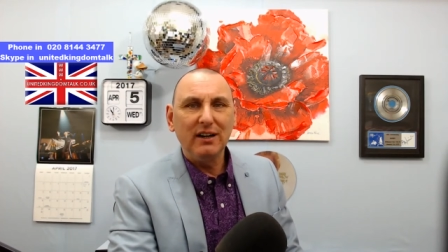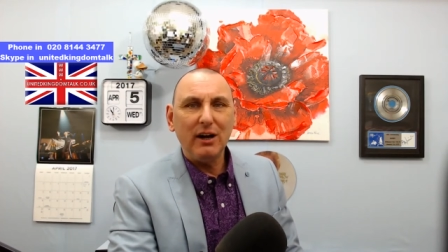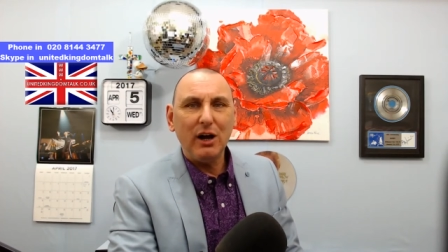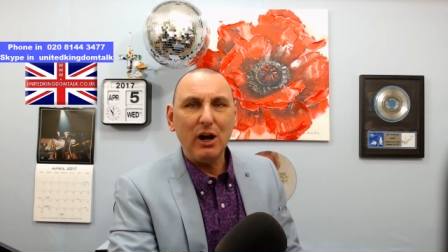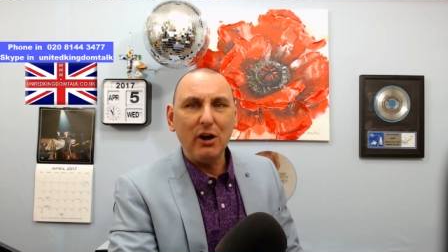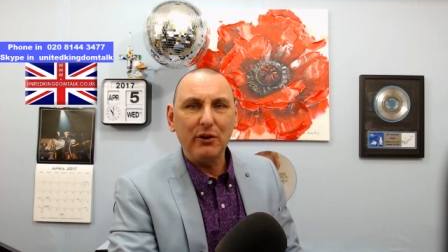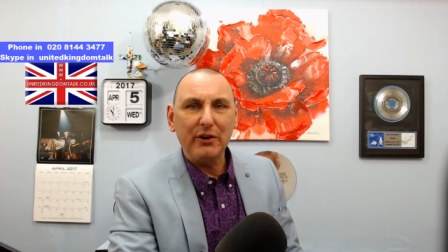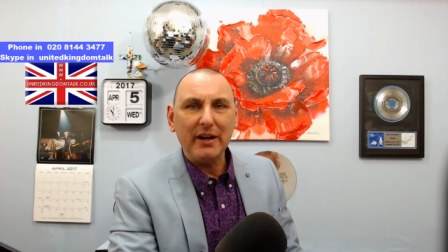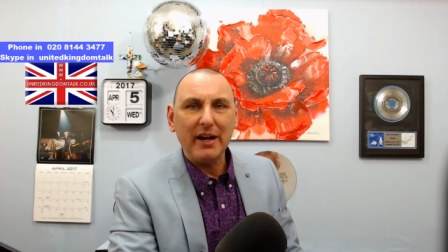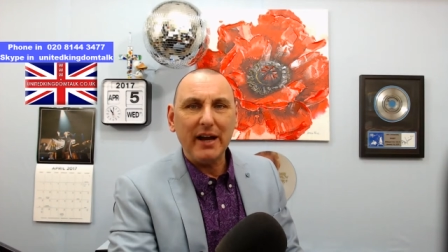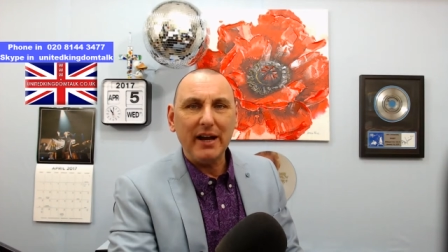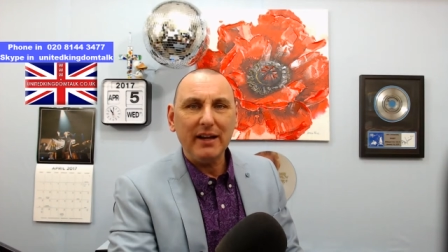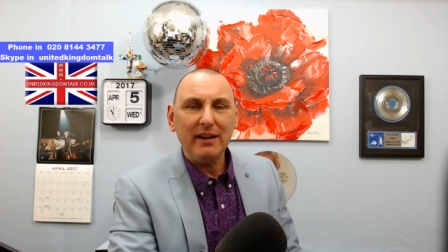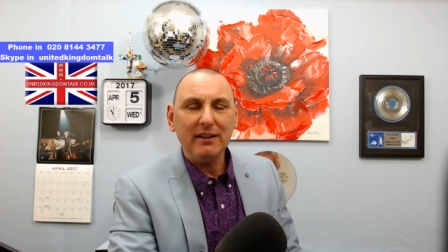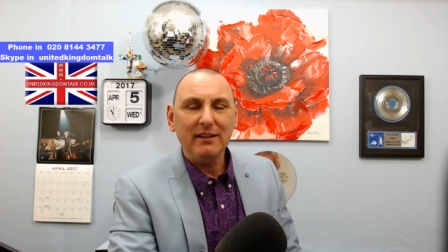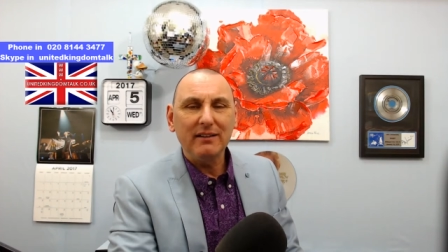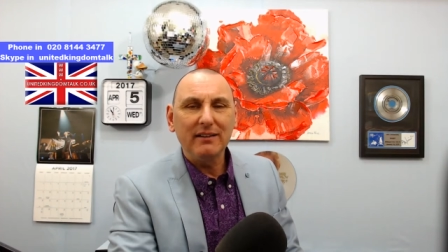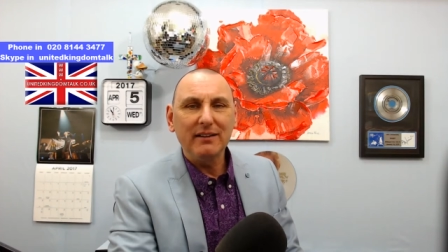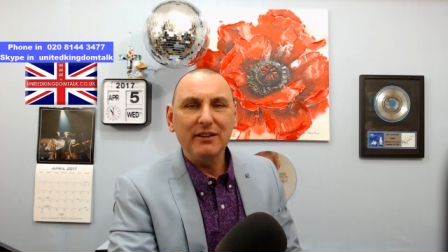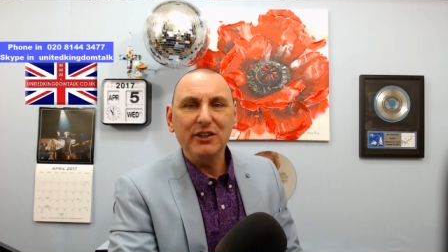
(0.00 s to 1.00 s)
Okay?
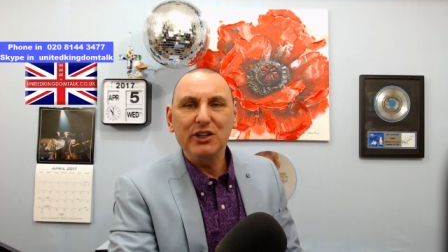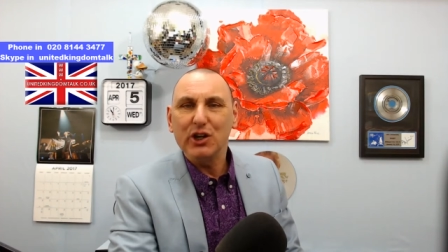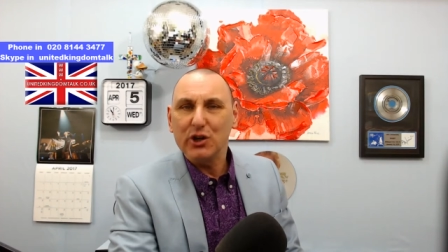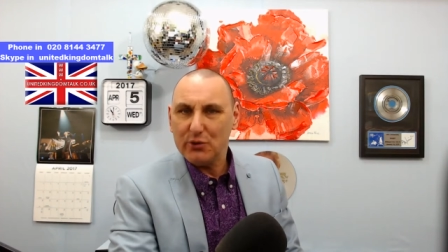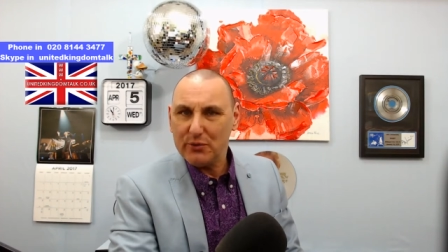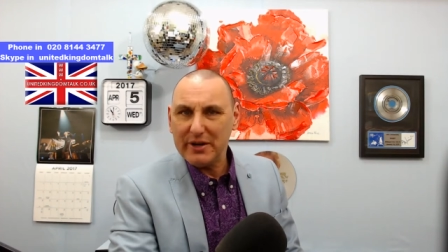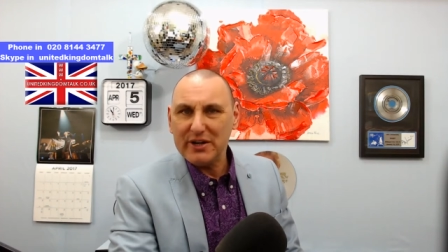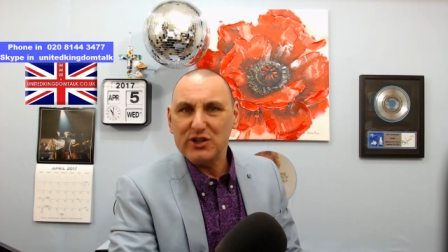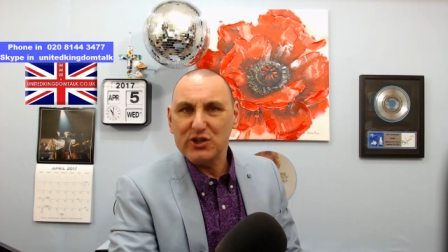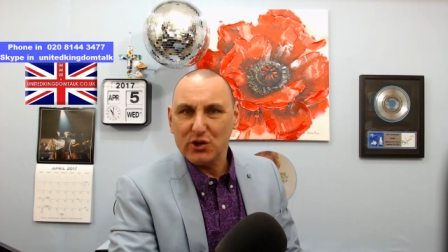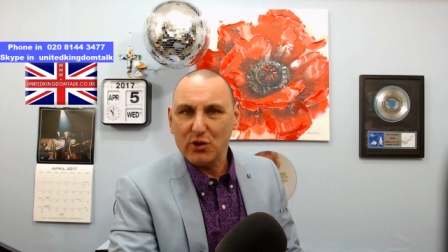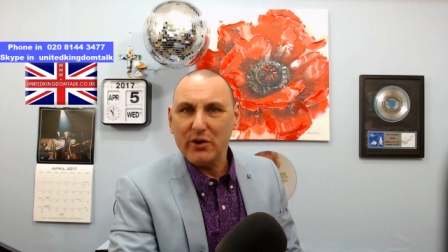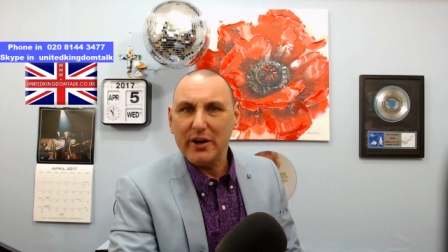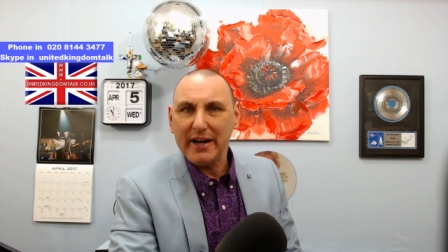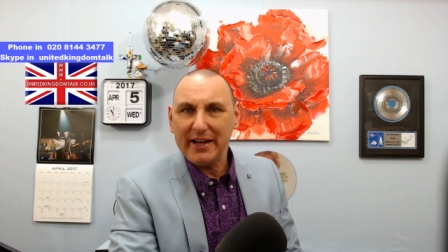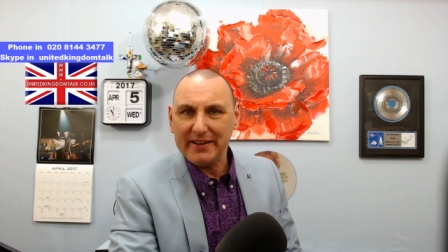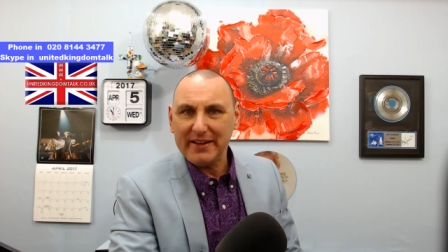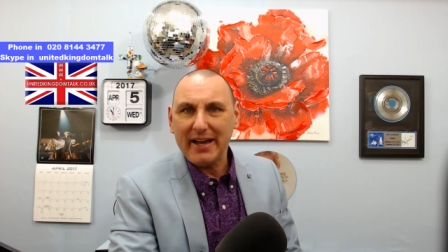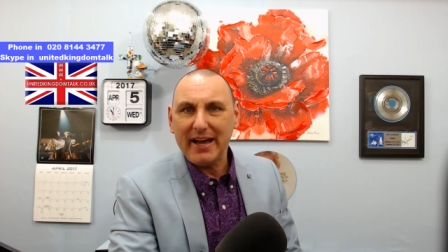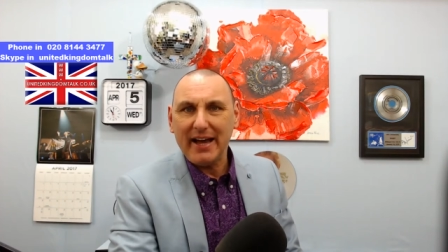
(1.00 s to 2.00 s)
You enjoy
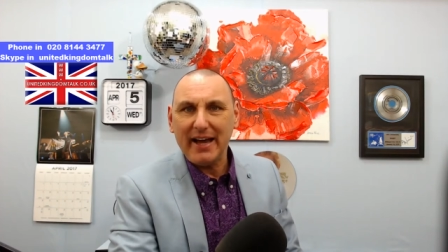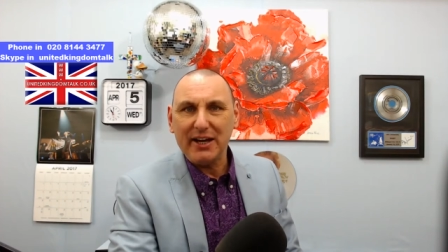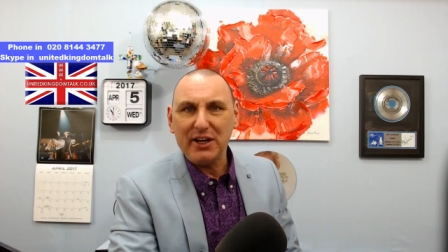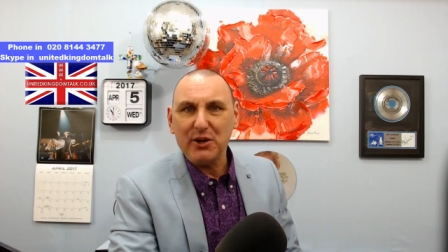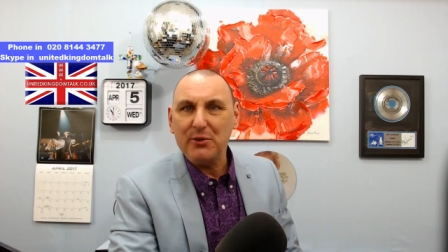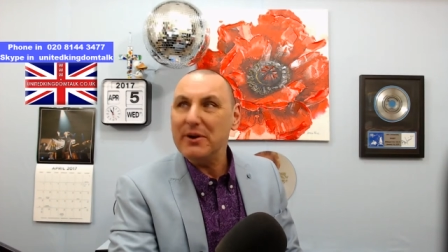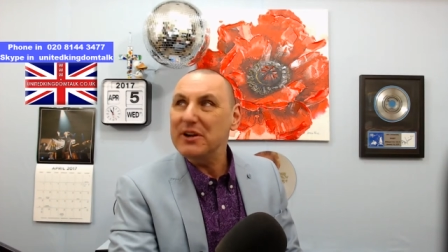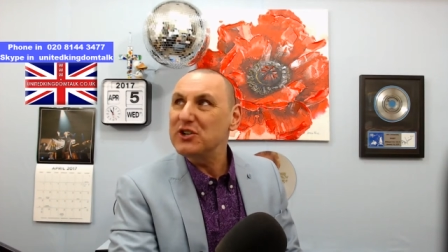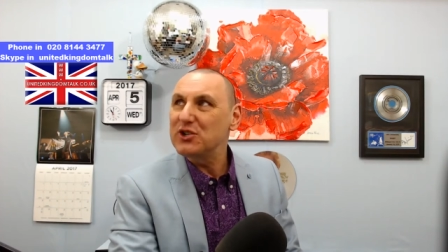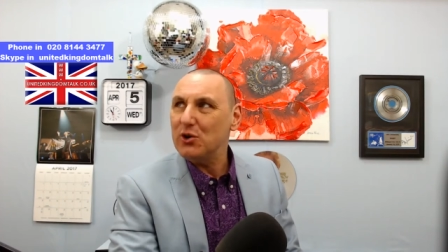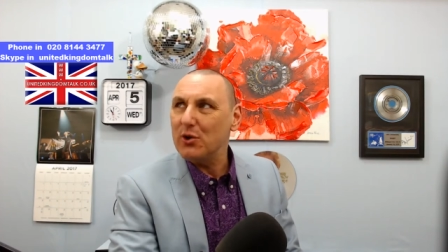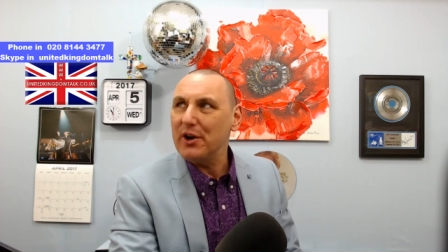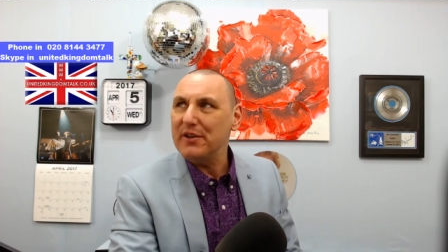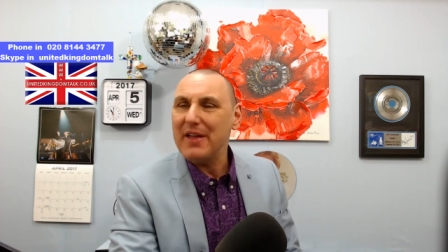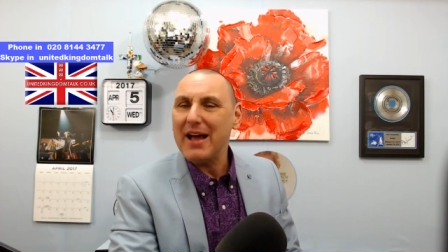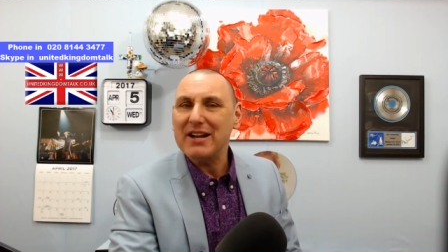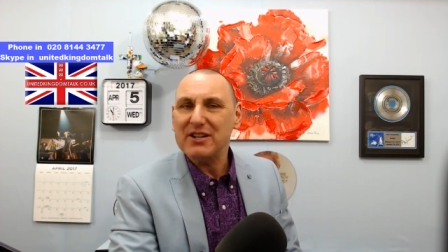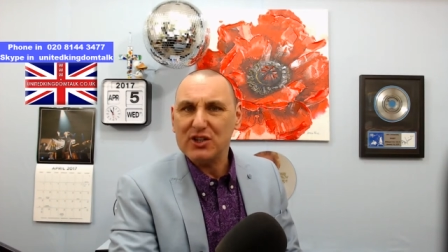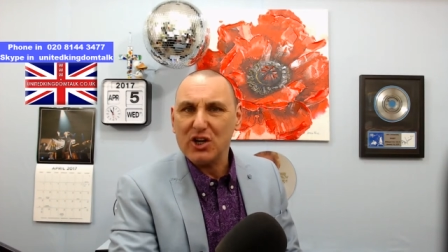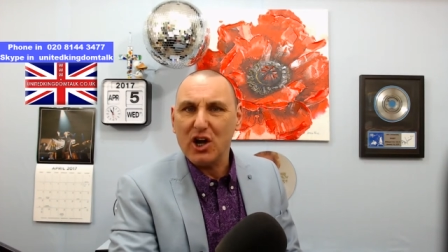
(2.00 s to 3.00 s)
it there. You enjoy
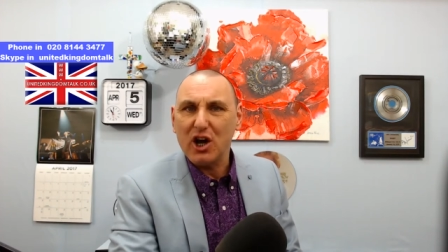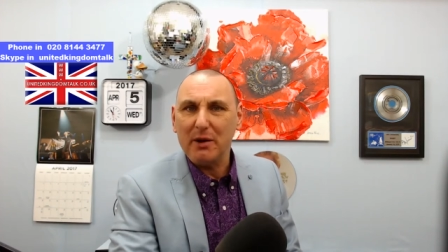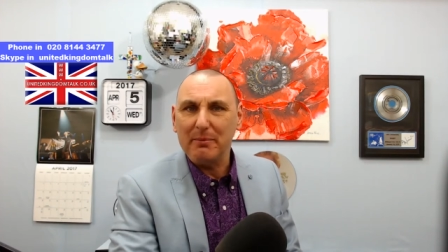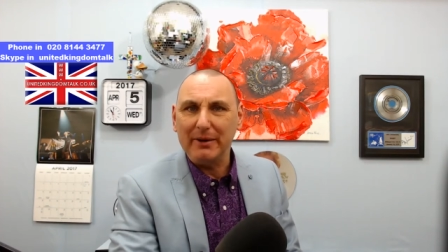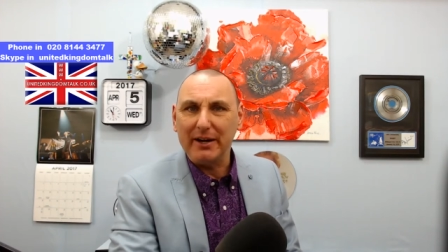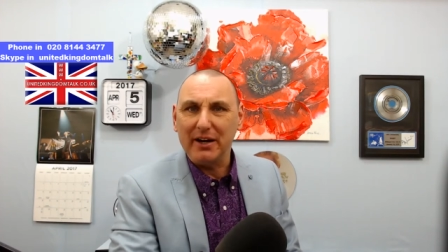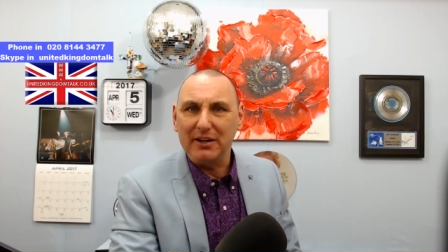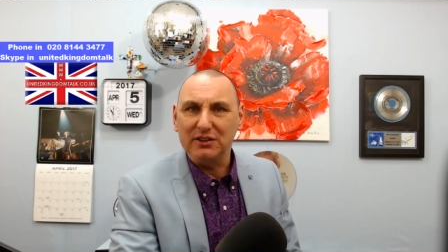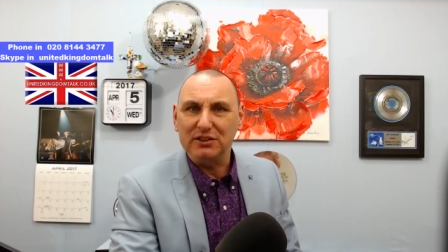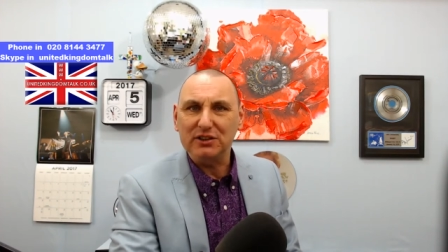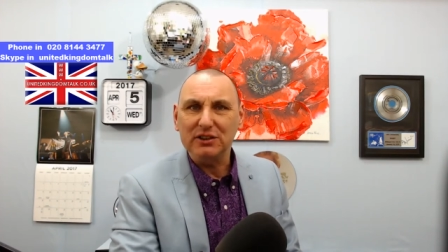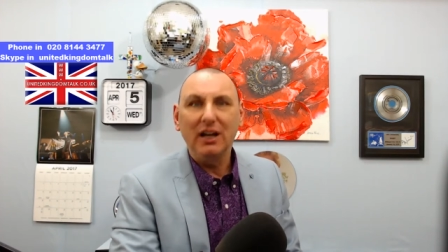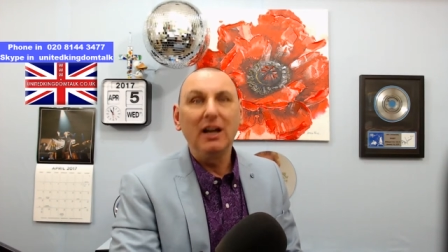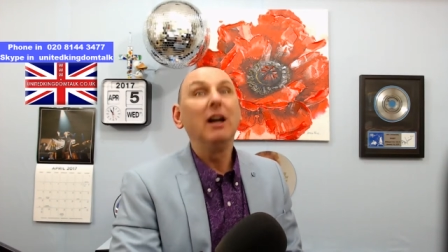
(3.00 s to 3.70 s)
that turbulence.